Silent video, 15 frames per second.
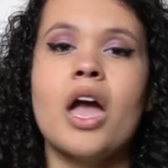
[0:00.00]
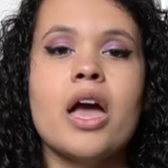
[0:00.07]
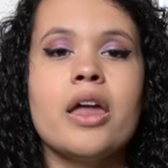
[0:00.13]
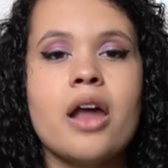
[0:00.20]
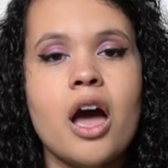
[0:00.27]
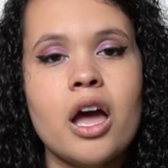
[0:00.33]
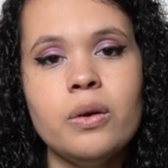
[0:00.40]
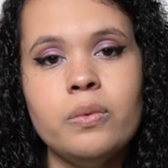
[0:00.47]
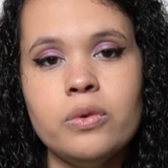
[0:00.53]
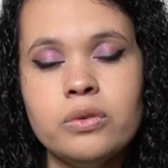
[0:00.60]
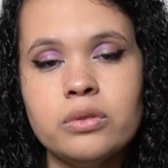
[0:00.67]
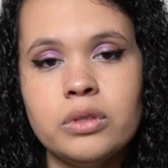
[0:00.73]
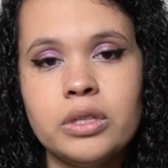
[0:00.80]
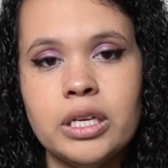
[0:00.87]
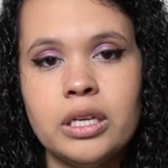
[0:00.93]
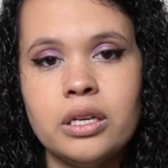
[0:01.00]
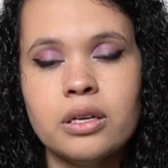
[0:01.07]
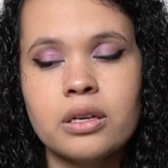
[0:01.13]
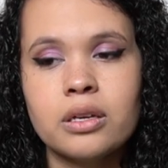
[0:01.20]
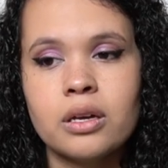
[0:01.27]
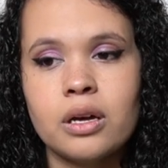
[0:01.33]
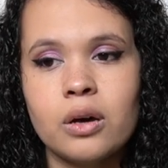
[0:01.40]
And I will
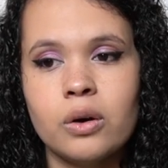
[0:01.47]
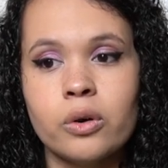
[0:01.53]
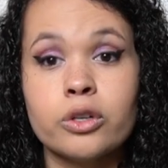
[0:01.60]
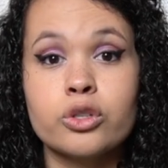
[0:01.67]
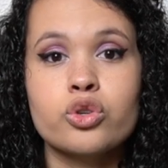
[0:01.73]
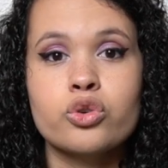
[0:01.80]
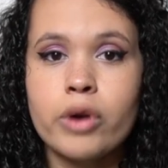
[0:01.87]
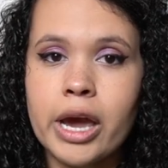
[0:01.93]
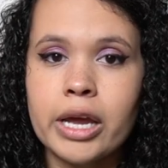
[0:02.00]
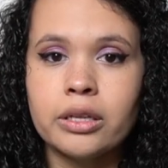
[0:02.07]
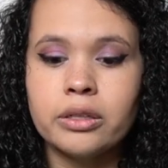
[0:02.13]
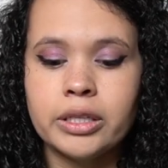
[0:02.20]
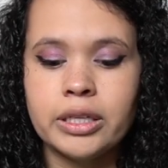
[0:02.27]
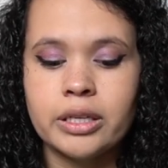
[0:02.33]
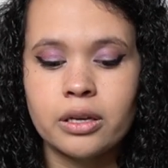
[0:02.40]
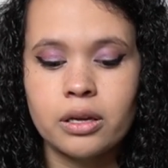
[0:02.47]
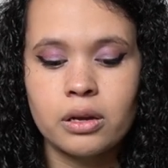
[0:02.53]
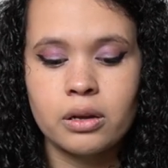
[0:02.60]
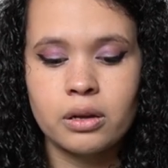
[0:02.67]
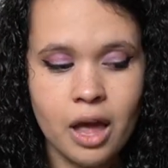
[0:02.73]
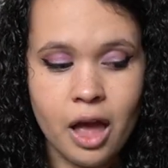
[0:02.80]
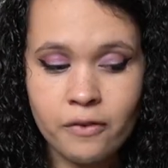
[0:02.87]
link or try to link
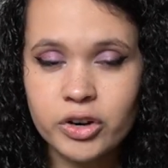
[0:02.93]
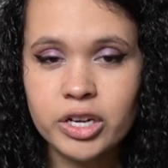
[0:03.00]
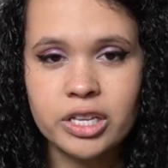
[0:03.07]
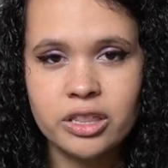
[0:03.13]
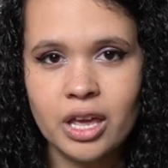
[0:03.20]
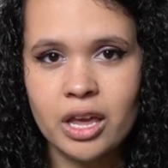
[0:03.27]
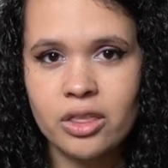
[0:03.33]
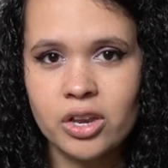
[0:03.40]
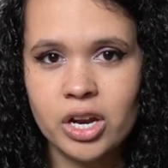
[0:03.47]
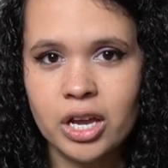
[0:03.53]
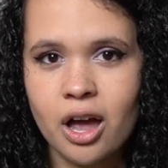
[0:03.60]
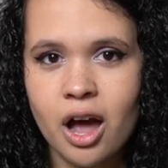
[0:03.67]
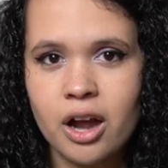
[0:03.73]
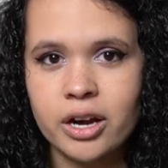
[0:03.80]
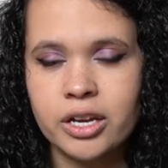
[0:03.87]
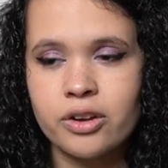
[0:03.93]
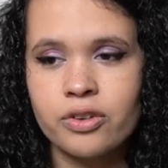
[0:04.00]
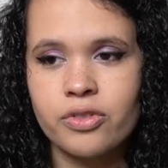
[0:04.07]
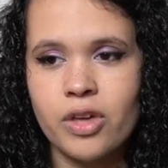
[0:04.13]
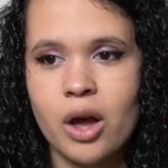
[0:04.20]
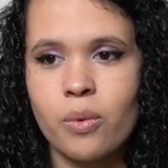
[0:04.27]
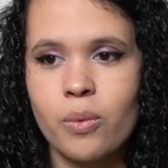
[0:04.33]
everything that I got here.
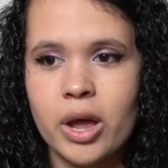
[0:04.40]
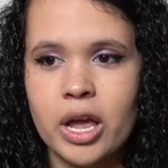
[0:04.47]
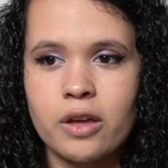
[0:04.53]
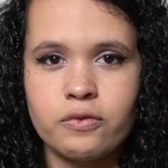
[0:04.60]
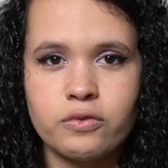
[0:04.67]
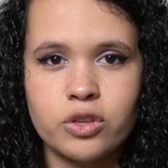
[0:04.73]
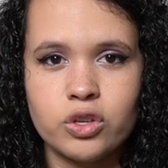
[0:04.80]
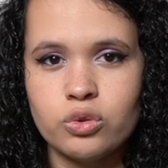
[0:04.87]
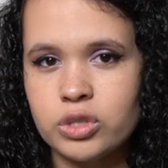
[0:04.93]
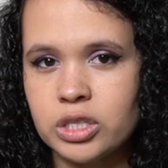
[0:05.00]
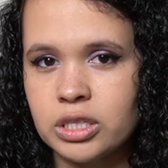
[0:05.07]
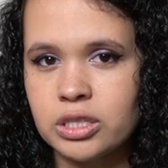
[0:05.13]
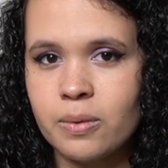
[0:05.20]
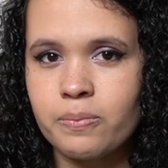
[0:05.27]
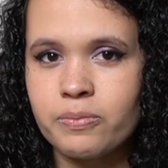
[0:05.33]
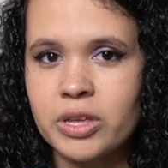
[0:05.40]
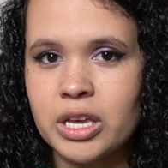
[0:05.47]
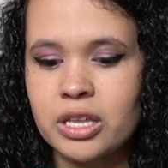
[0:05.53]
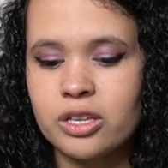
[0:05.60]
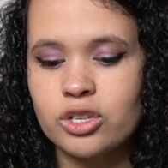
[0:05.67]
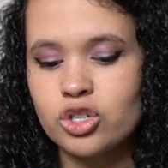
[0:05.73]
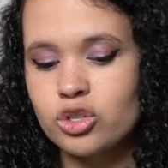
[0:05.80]
That way, if you see
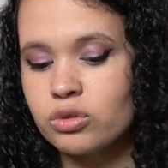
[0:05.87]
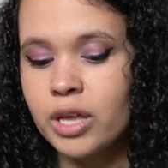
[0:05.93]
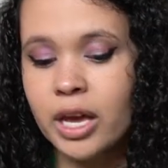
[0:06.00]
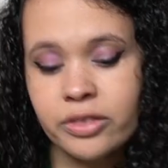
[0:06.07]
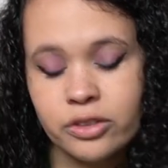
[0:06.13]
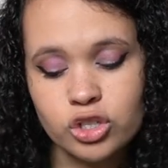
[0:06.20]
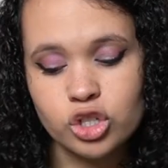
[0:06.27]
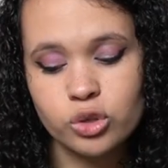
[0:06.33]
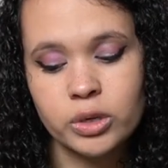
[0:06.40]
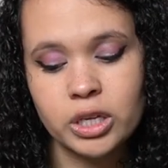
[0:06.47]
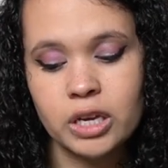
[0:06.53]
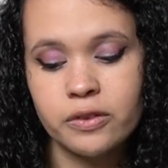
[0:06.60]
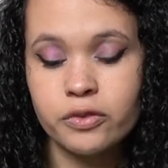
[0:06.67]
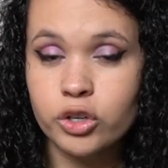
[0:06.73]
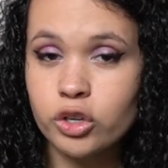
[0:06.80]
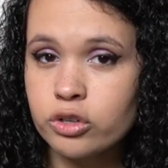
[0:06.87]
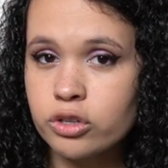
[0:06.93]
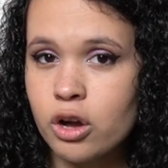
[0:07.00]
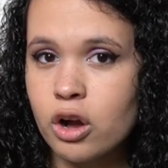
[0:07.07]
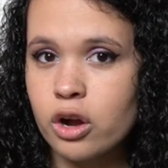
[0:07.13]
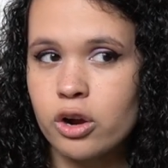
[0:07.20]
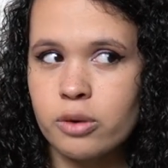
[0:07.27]
something that you'd like, that you want to get for your
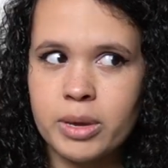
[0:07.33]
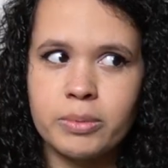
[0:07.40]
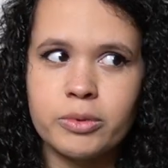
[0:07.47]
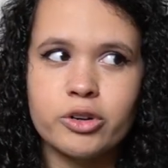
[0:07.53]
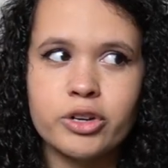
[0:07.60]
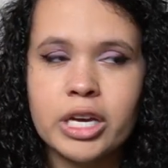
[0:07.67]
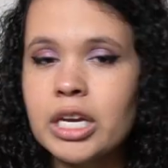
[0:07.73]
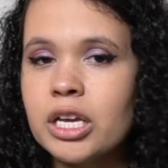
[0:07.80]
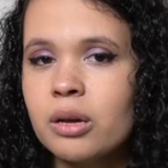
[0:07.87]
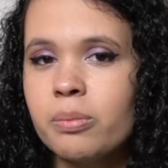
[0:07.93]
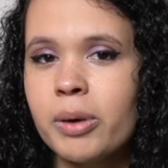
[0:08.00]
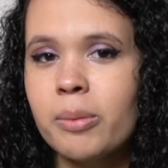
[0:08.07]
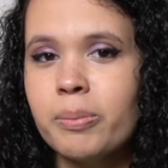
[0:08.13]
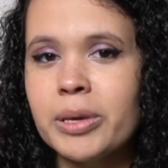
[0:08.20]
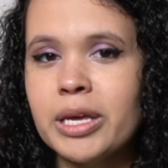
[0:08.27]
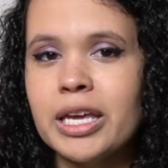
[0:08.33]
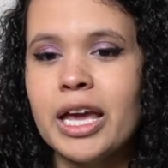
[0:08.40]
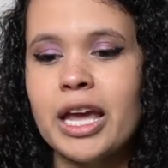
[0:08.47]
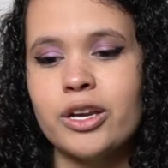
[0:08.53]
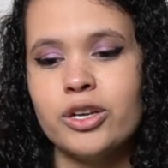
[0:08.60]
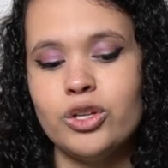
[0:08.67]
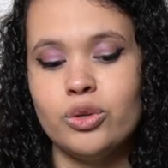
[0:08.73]
dog, or maybe you're getting a puppy
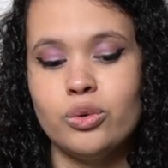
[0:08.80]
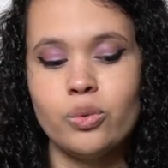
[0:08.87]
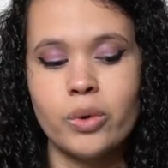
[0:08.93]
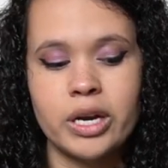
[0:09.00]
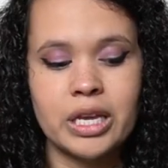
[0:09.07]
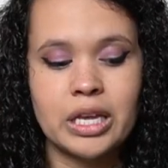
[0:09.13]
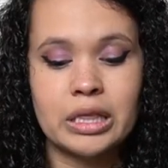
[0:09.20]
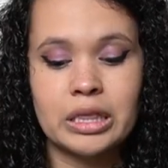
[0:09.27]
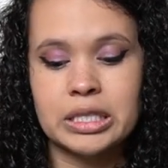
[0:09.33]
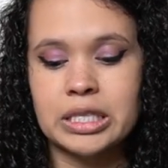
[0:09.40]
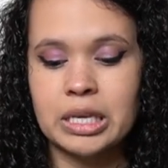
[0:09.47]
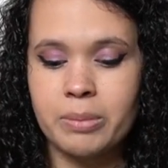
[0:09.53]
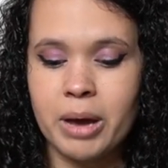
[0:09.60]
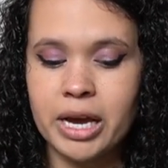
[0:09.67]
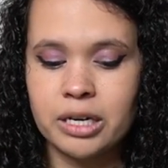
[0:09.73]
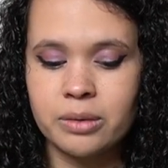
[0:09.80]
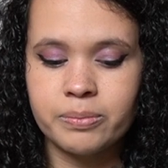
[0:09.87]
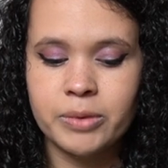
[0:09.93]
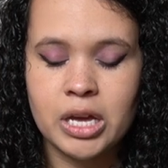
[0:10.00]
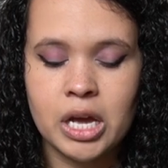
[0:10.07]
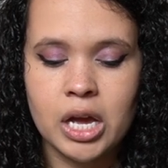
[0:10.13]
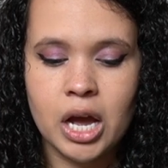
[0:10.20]
and you want to get the same item,
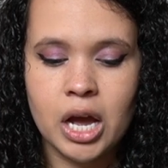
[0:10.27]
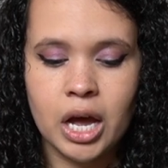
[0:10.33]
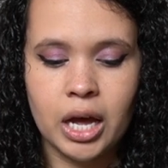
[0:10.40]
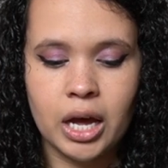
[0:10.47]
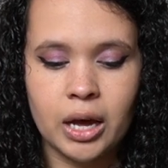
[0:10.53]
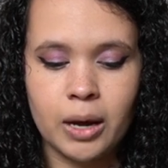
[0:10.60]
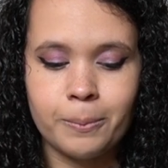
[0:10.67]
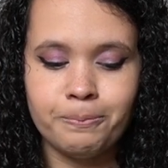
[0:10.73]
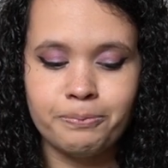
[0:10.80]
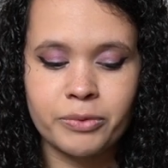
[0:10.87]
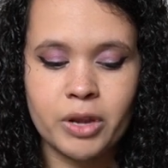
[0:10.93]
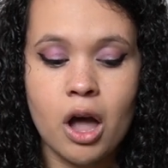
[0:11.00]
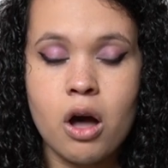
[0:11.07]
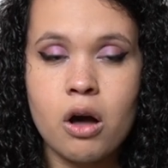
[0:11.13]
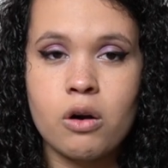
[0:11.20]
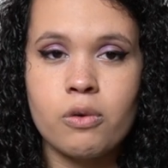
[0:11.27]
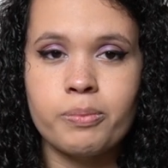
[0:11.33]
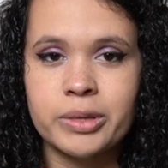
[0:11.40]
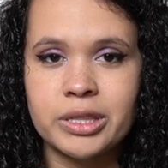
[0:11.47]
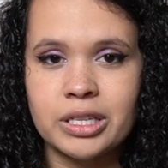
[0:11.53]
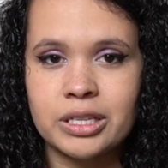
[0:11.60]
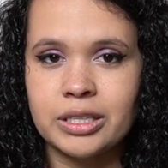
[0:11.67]
um, I'll
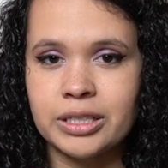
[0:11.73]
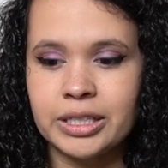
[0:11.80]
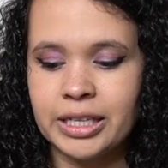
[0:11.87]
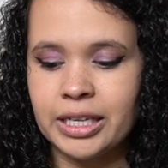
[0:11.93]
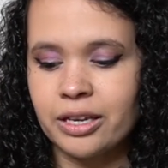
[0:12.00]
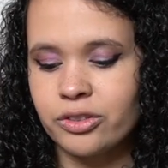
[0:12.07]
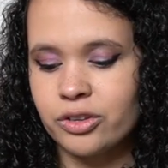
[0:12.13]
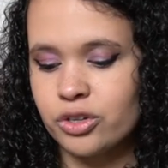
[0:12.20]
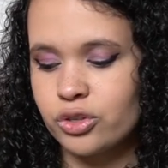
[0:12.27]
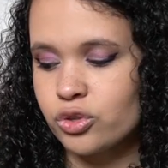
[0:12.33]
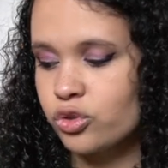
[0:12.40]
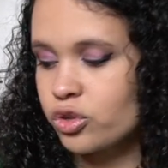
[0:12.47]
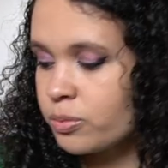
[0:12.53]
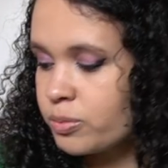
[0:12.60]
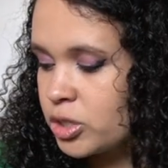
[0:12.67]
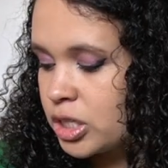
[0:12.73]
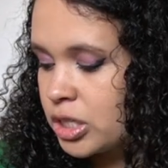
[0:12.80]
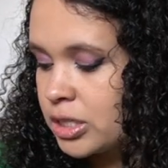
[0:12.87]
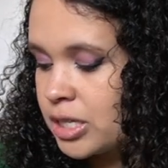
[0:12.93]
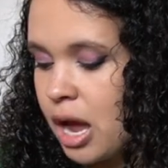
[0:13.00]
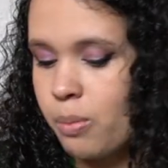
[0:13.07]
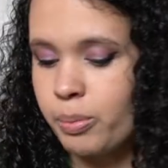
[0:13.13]
put the link in the
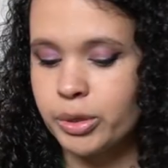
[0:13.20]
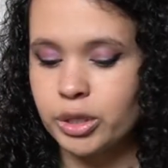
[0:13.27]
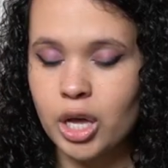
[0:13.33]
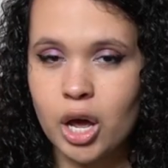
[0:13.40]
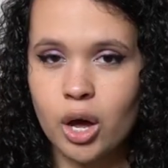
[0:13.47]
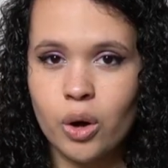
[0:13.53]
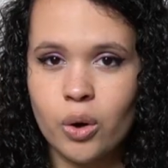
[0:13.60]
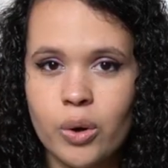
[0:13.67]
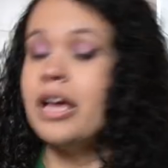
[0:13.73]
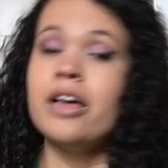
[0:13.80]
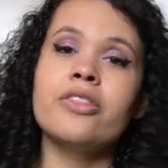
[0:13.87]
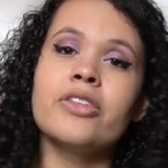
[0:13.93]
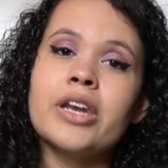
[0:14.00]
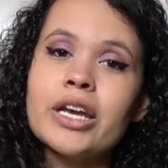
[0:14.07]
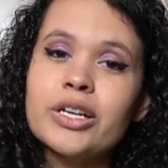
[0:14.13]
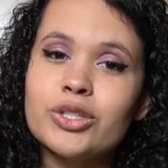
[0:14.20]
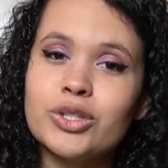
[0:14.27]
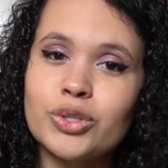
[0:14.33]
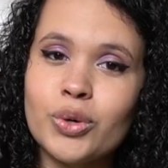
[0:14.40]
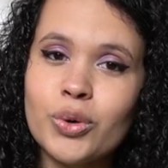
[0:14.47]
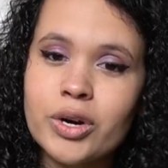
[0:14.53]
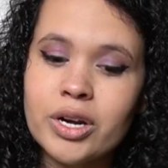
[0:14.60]
description down below. The next
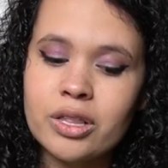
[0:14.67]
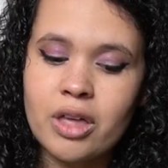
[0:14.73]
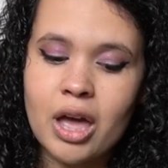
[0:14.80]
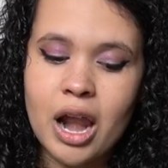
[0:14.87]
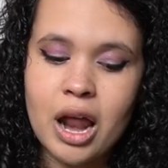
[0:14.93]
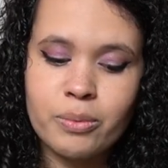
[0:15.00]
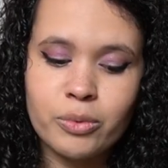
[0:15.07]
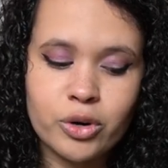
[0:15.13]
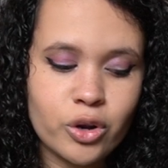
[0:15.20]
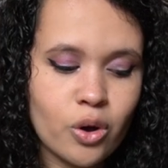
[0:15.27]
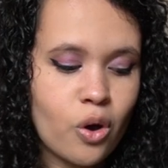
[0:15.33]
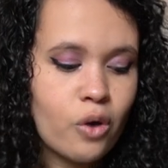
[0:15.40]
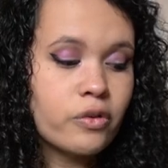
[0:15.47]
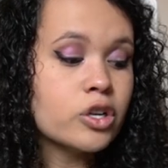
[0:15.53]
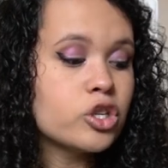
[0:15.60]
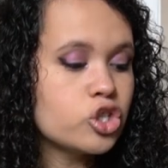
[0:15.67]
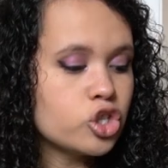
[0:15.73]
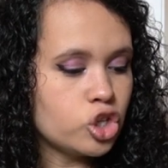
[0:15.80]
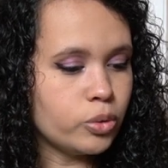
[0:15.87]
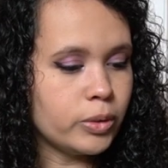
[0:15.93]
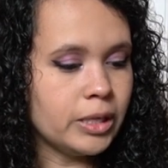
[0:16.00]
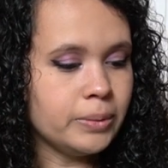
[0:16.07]
store that I'm going to go over is
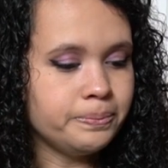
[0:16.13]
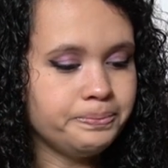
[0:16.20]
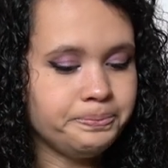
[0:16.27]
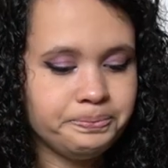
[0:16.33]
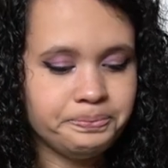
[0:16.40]
Chewy.